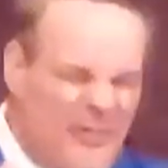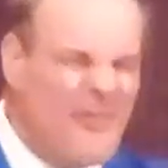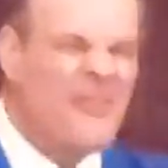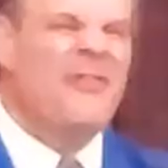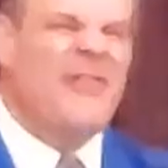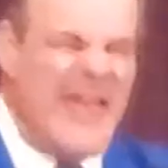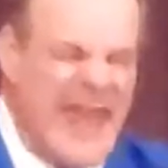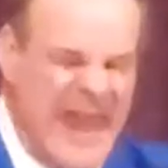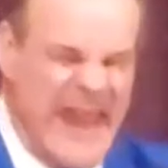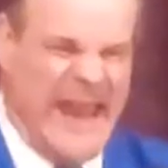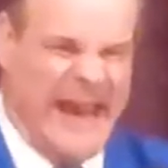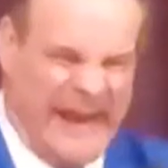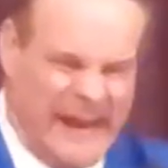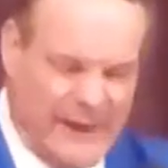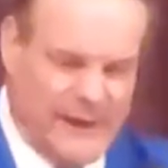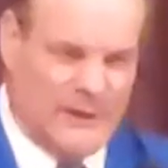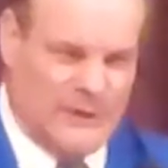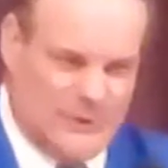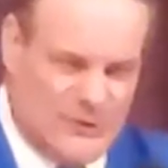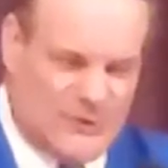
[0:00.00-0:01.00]

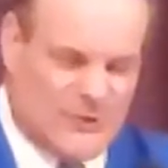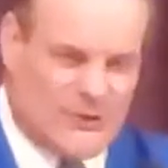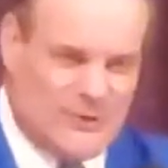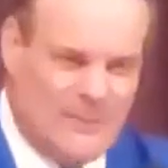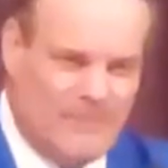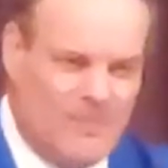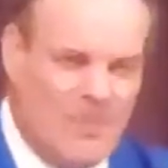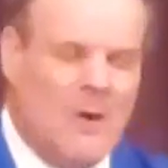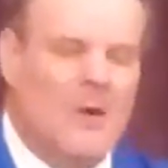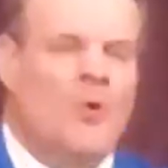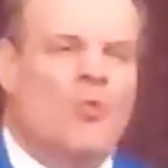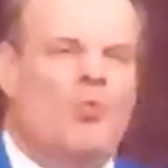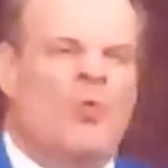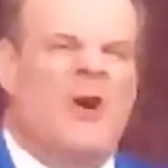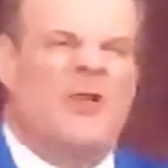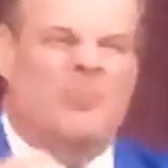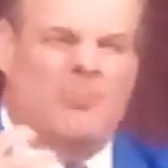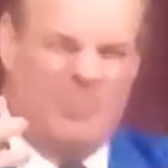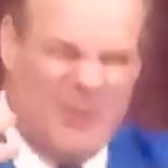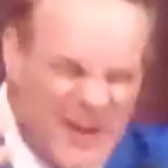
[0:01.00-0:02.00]
things,
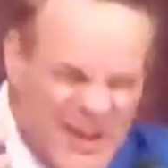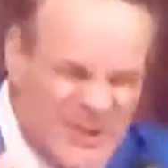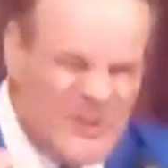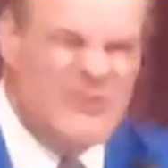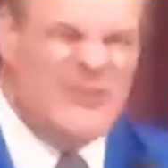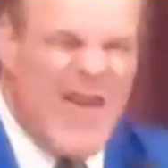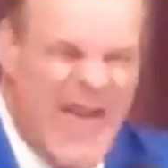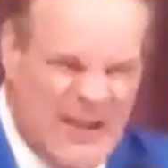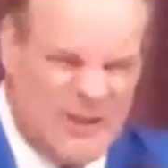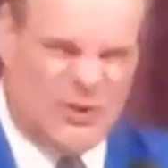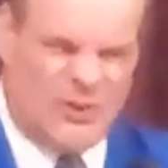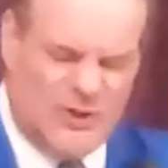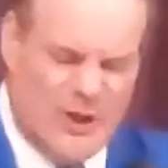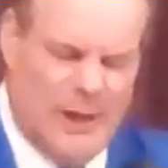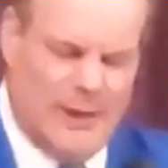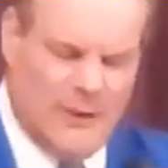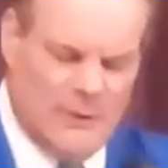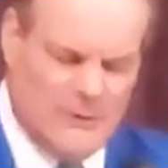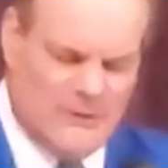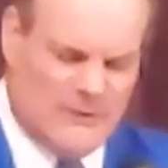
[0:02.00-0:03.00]
with
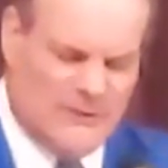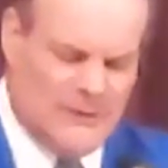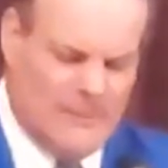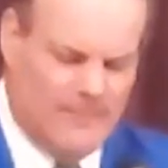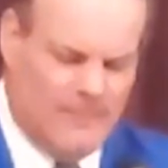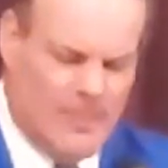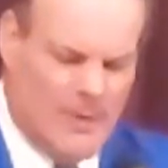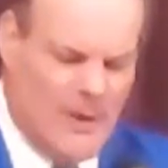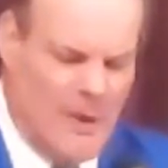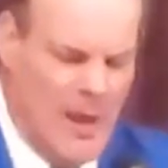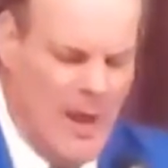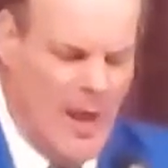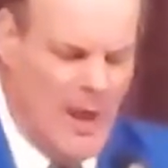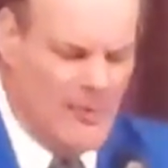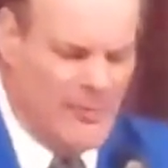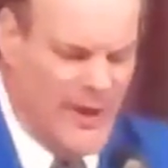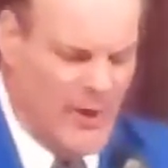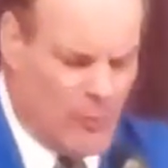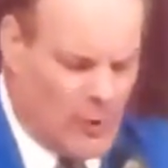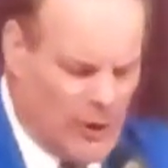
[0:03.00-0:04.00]
possessions.
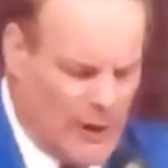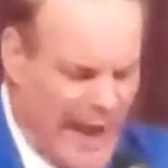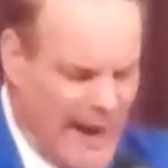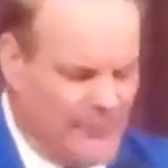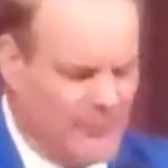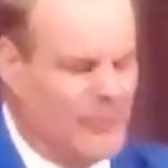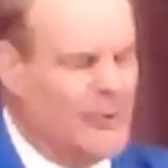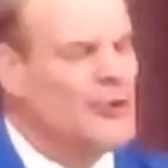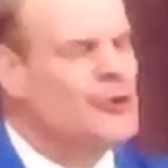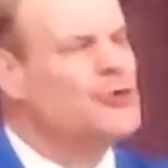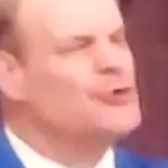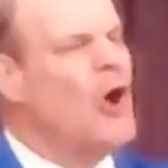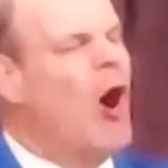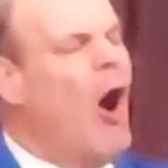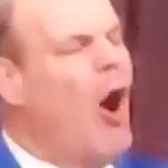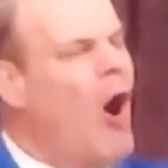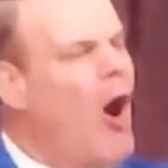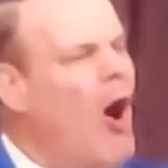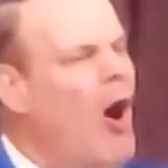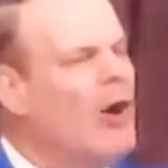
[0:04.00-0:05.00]
They were like the
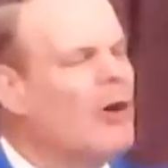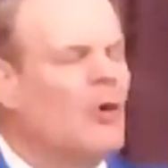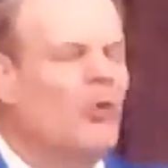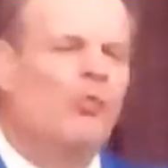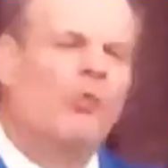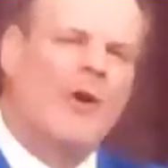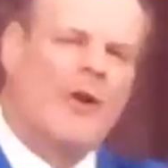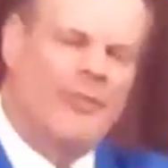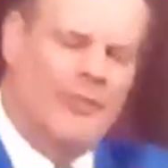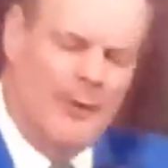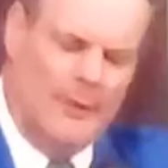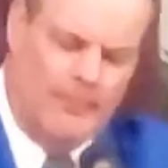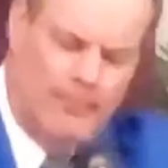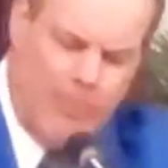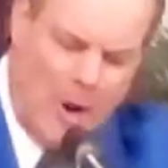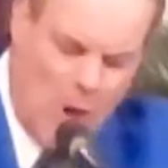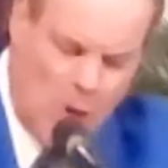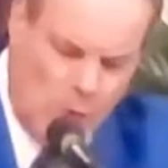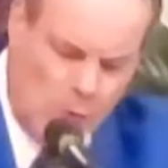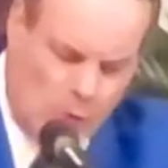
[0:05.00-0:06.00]
dog with a
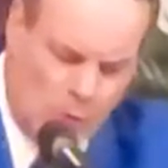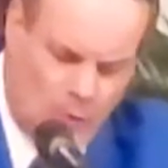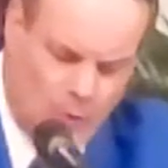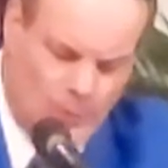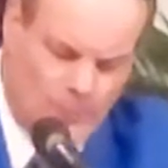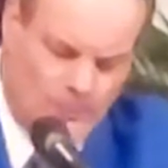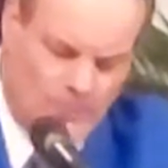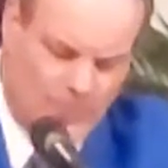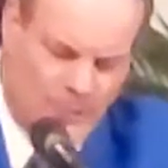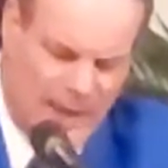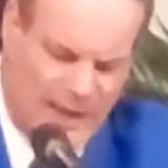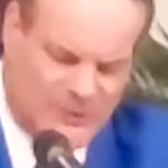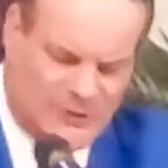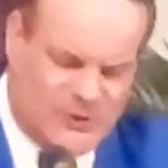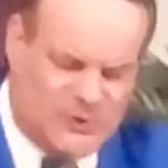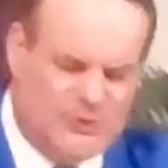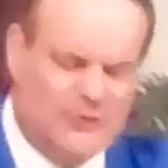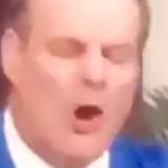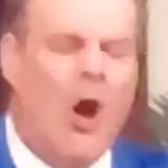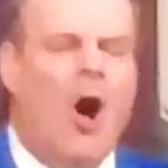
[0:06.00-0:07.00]
bone that
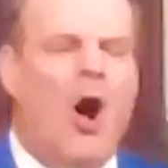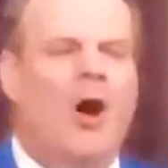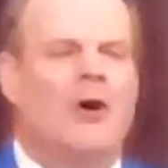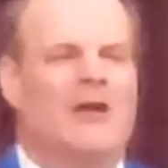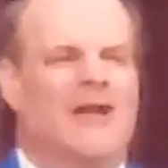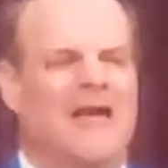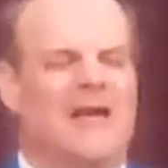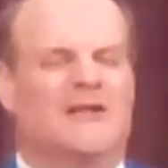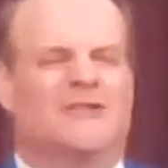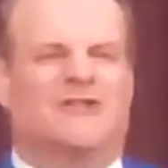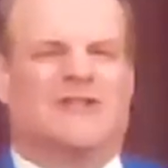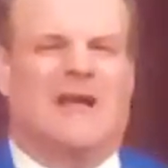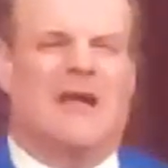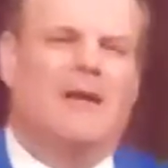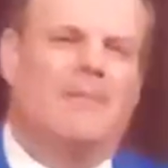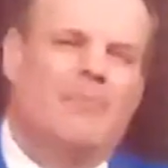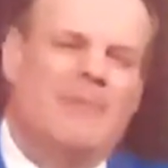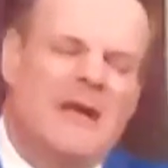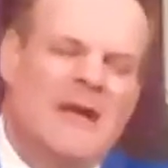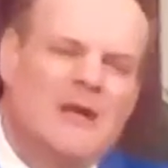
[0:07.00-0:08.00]
saw his
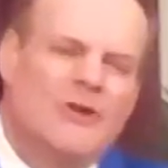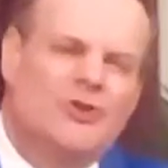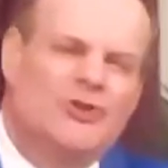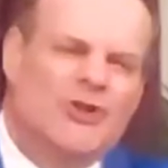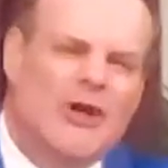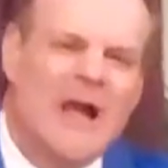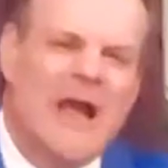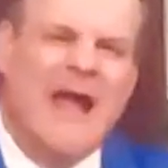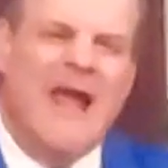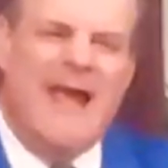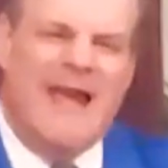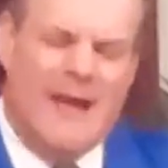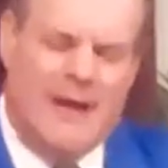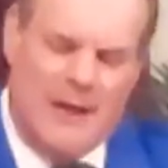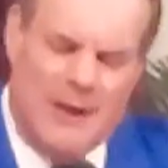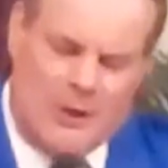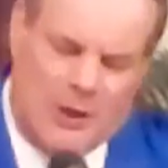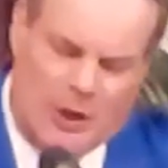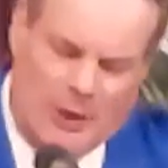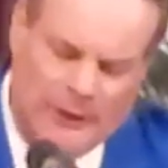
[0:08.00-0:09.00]
image in
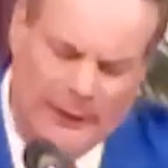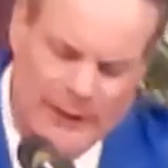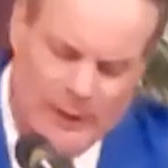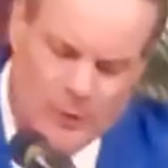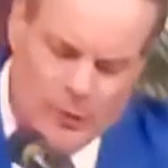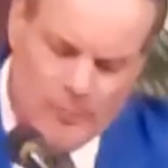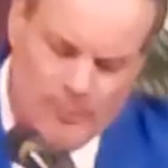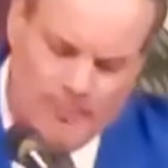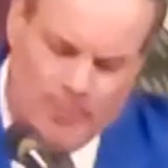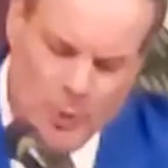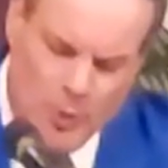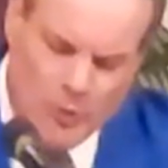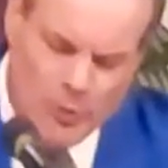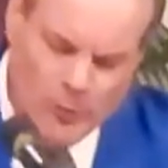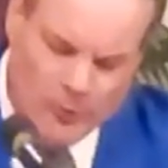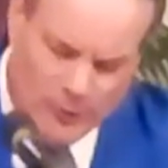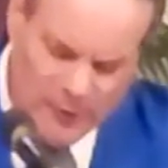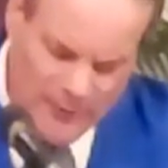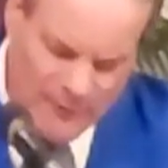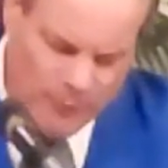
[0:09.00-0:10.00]
a clear
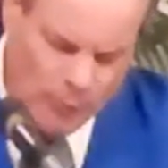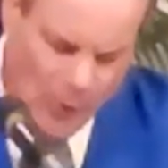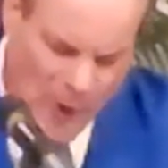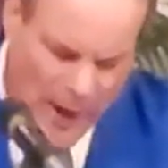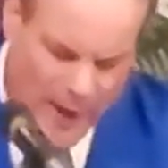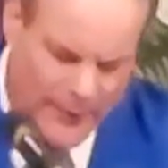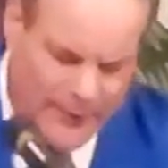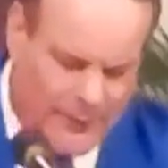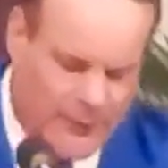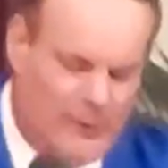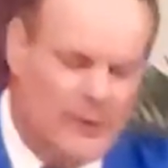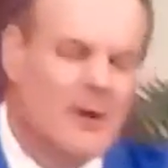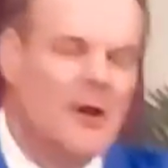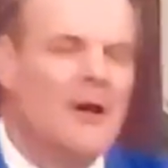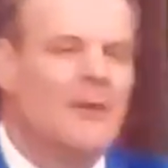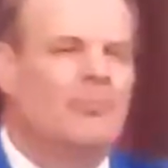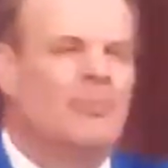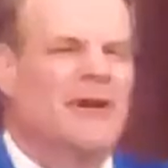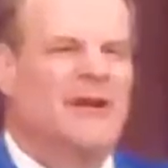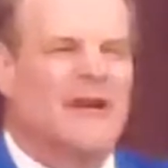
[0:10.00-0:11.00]
pool of water
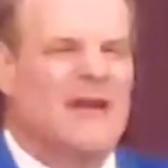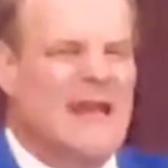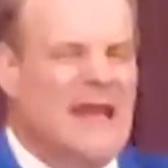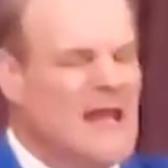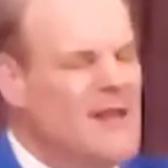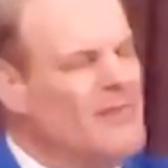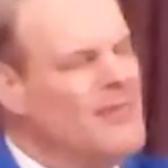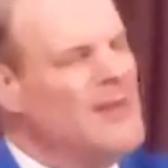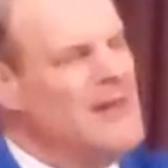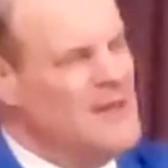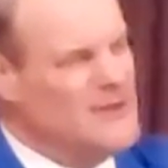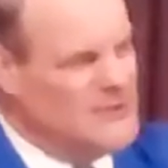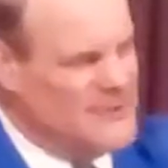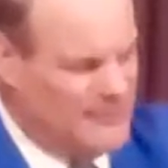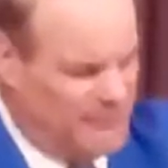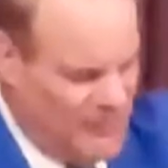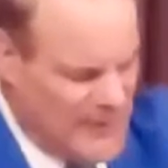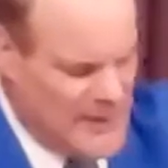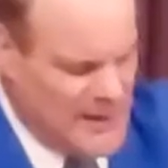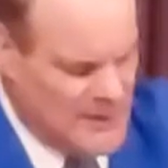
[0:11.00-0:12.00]
beneath his
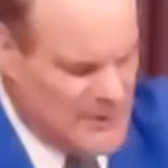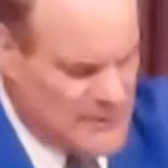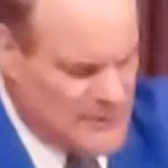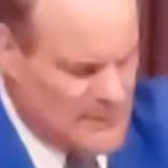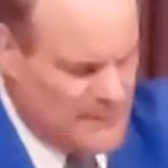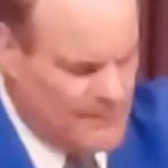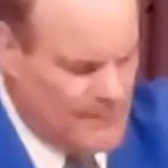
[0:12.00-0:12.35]
feet.